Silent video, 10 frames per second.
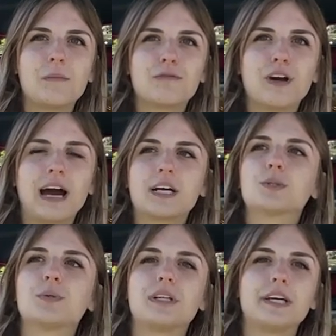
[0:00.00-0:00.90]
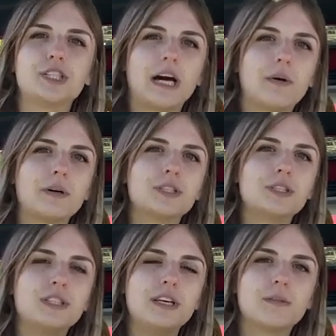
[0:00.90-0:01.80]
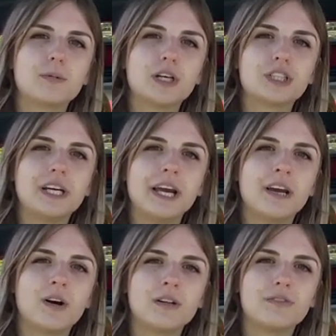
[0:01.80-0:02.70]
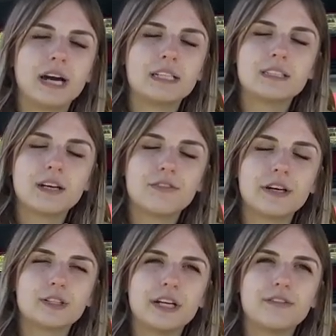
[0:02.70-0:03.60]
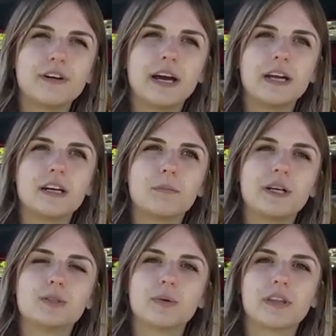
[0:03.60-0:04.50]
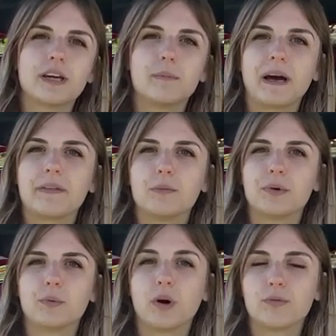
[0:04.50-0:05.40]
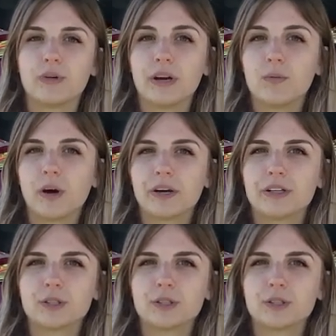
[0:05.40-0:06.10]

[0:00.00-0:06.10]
For actual like showers, teeth brushing, all of that stuff, I try to find a place with like a bathroom with running water.